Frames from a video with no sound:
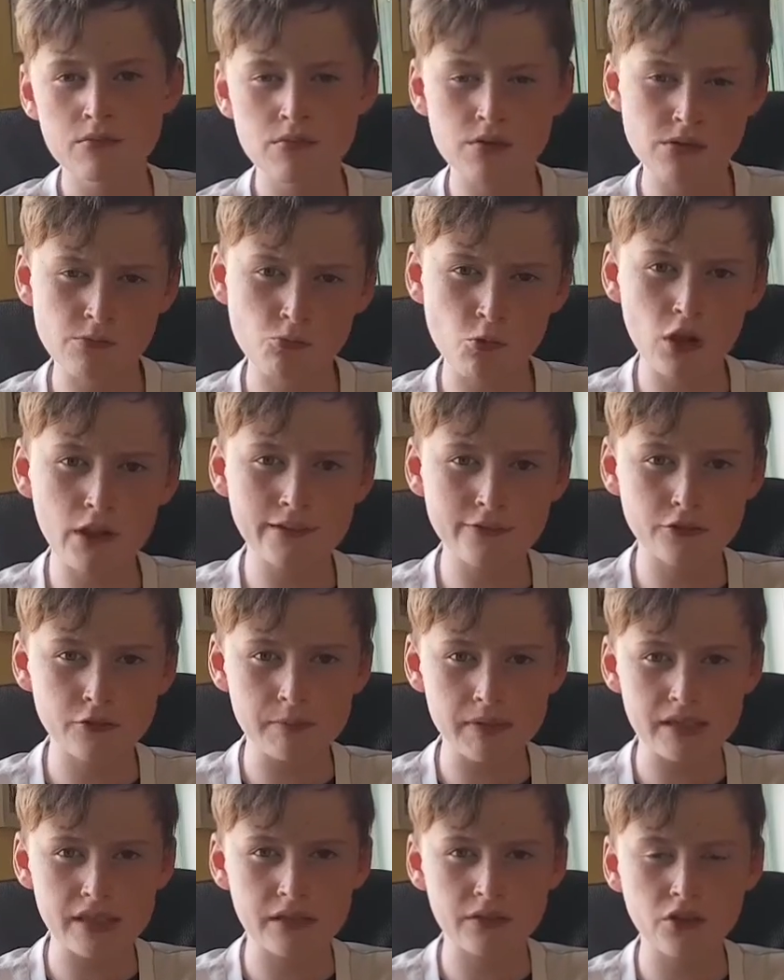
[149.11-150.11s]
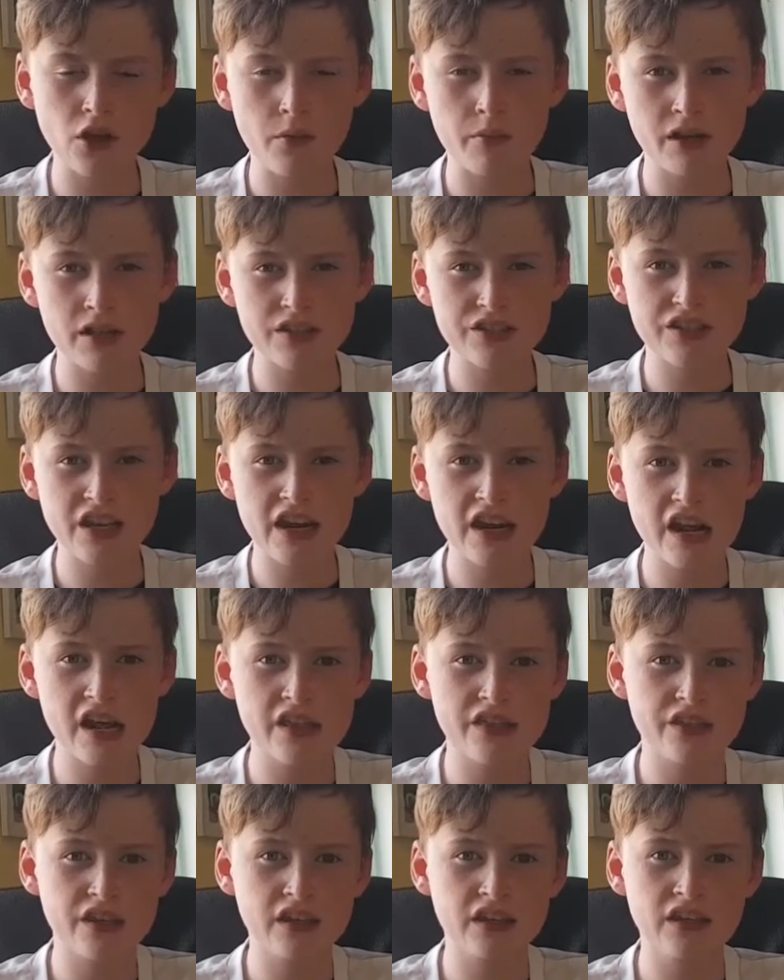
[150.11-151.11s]
But Wolves will be the dominant side,
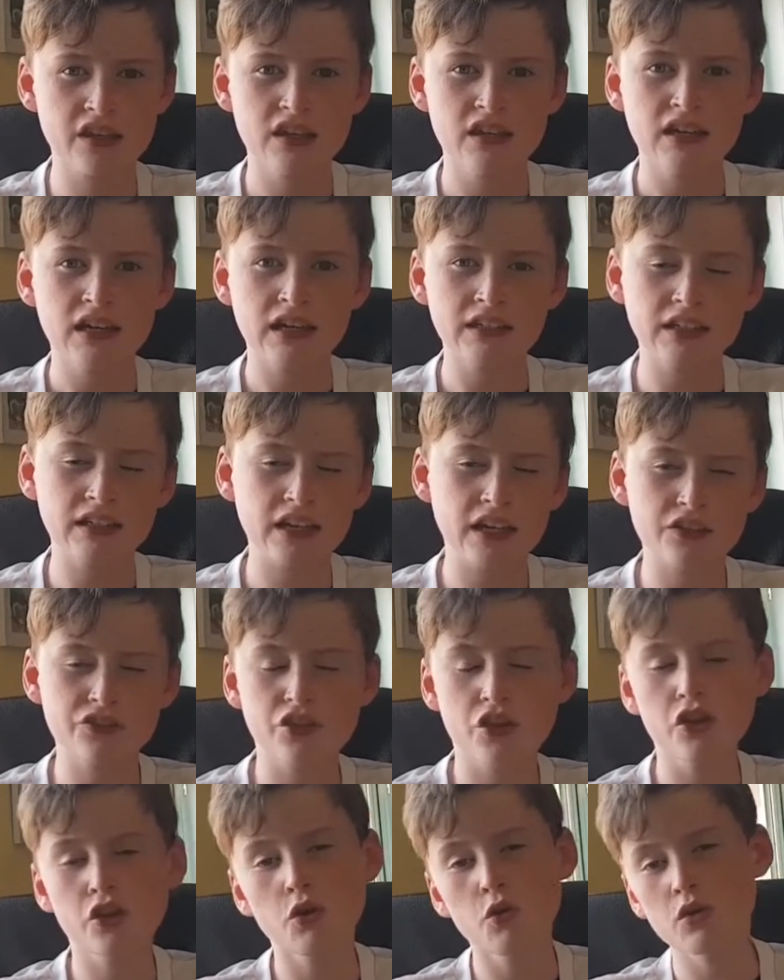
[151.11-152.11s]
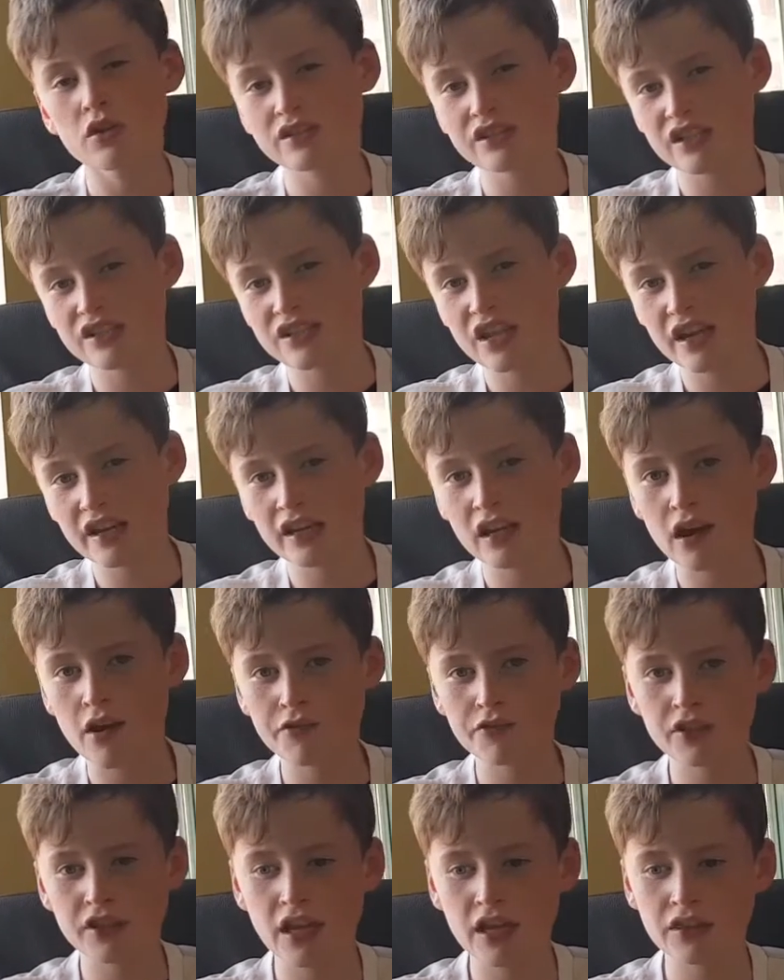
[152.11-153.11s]
I think, and they'll get 2 goals in the second
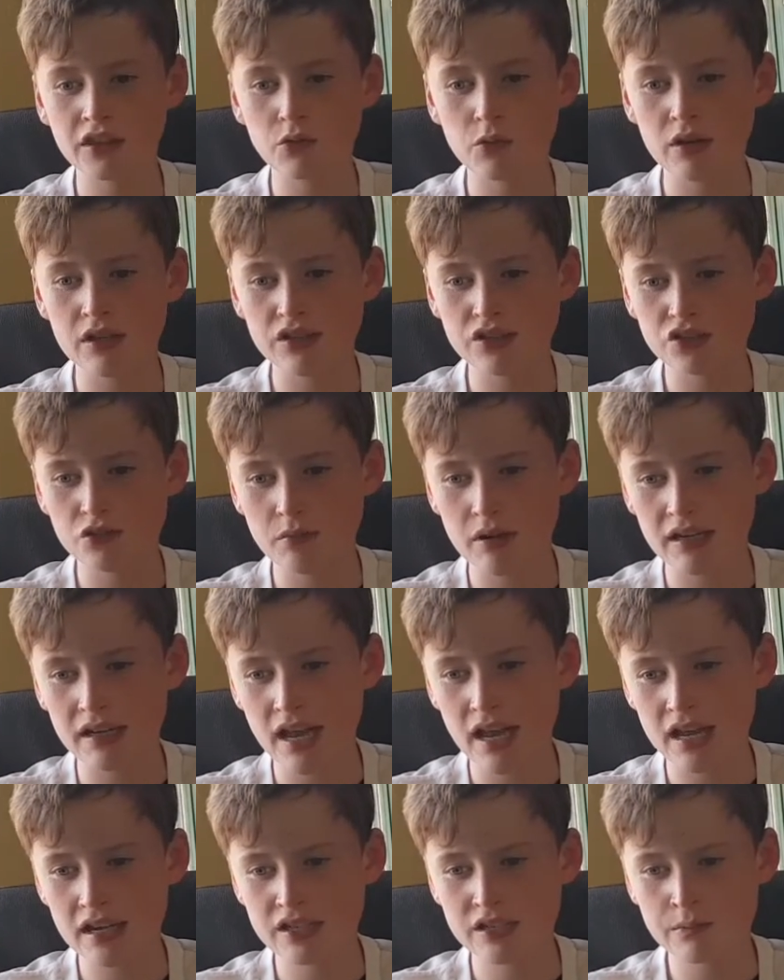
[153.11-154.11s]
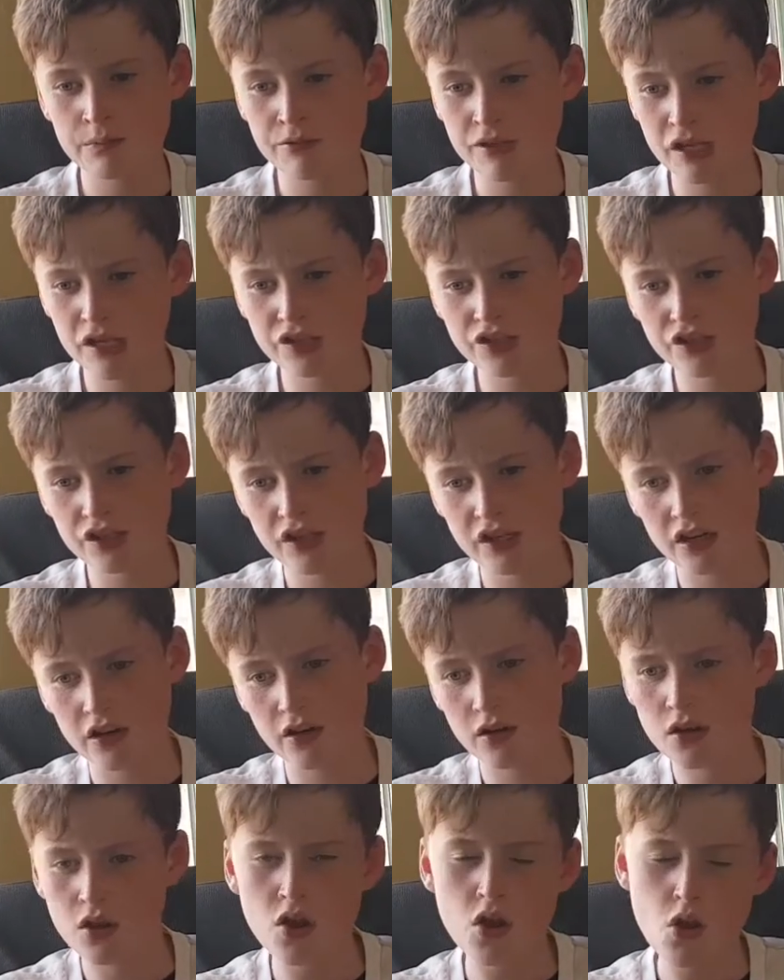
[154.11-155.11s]
half to get the win. So my next prediction
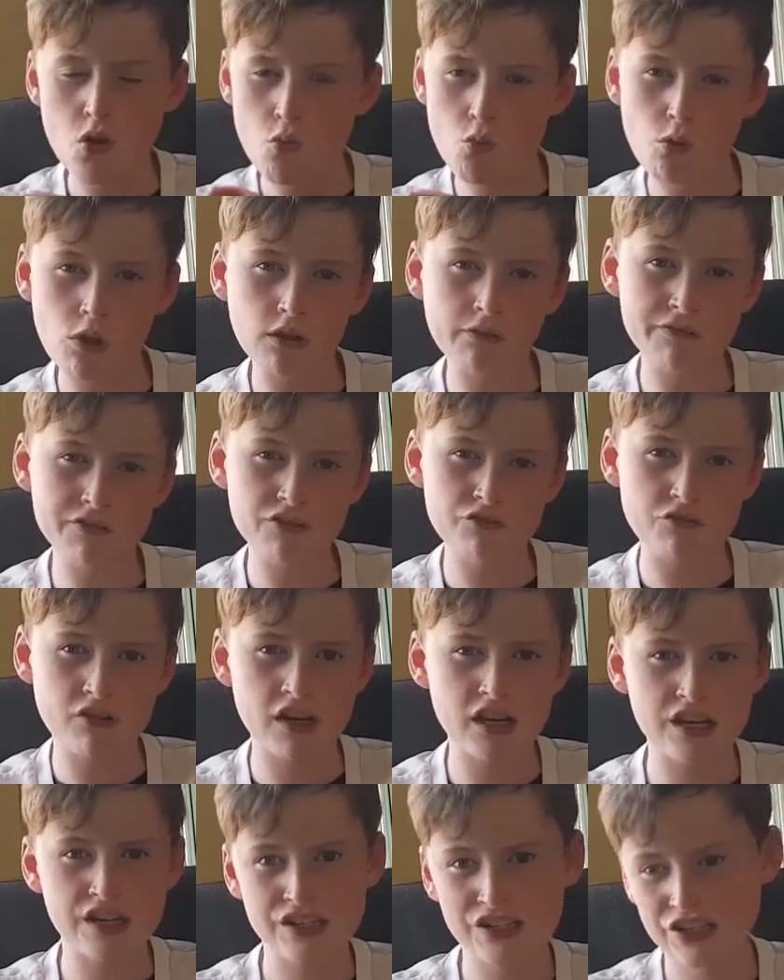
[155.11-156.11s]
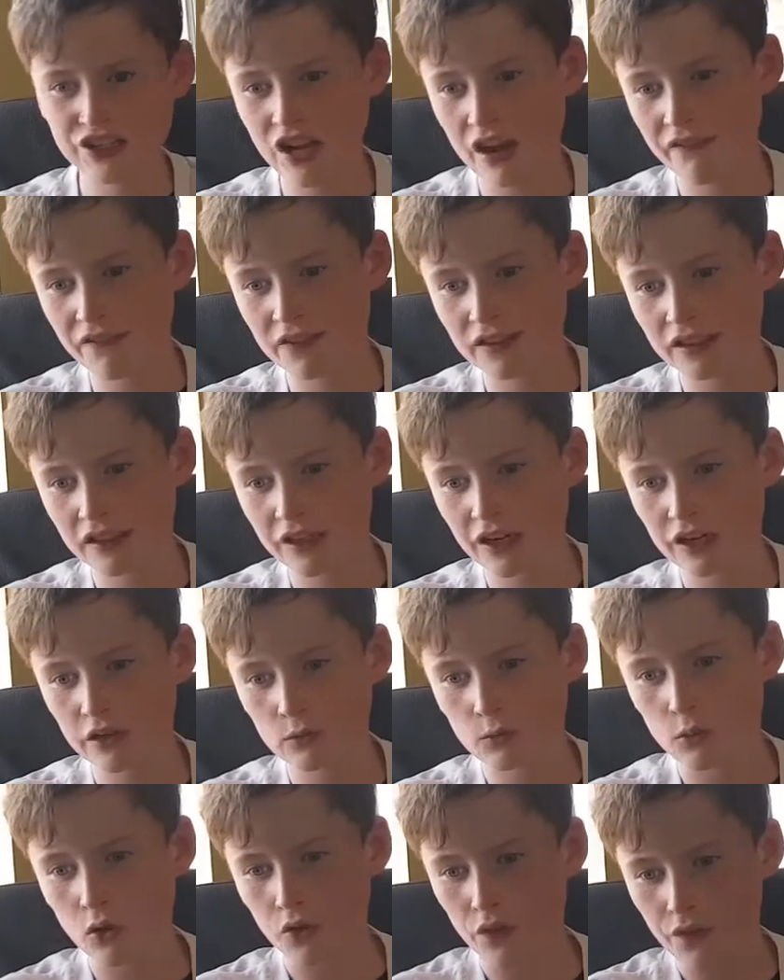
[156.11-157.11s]
here, Wolves 3, Sheffield
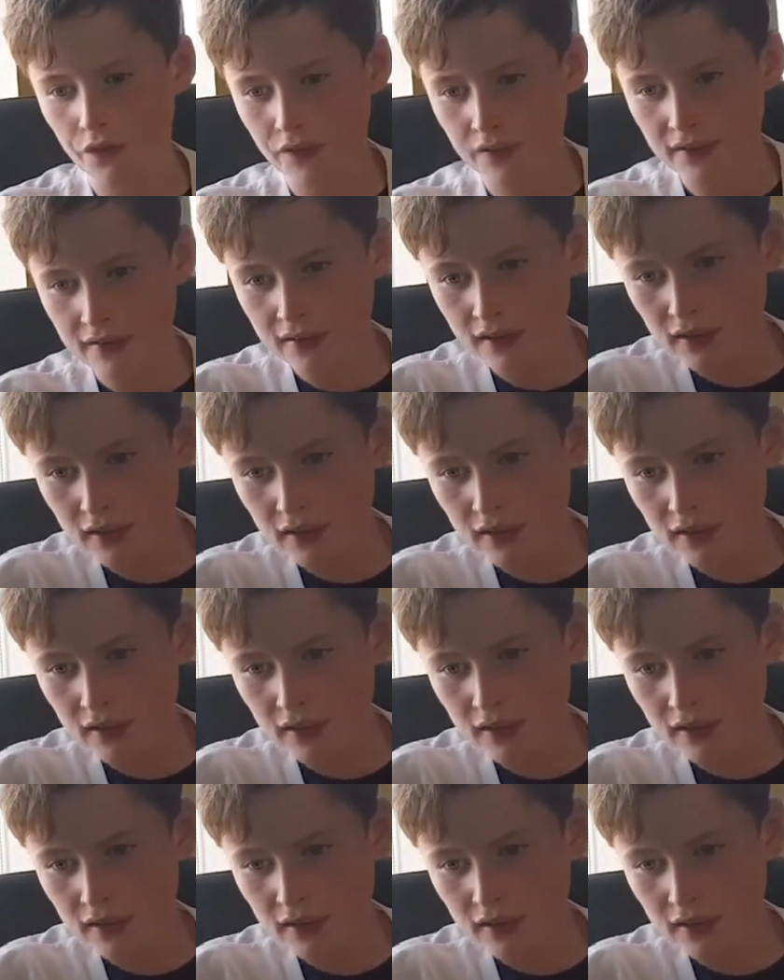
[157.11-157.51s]
United 1.